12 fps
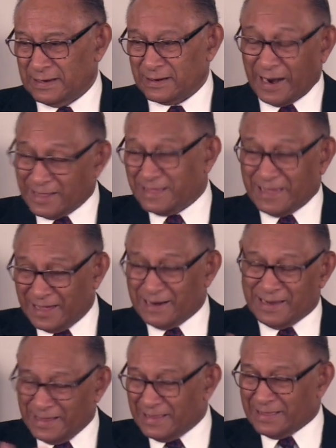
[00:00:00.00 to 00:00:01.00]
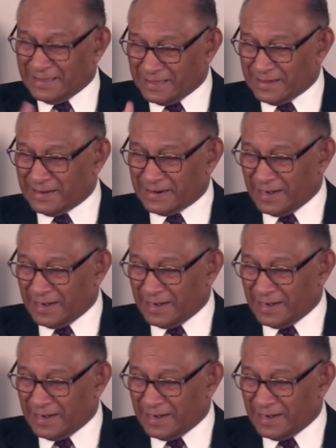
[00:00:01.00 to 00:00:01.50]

right there in the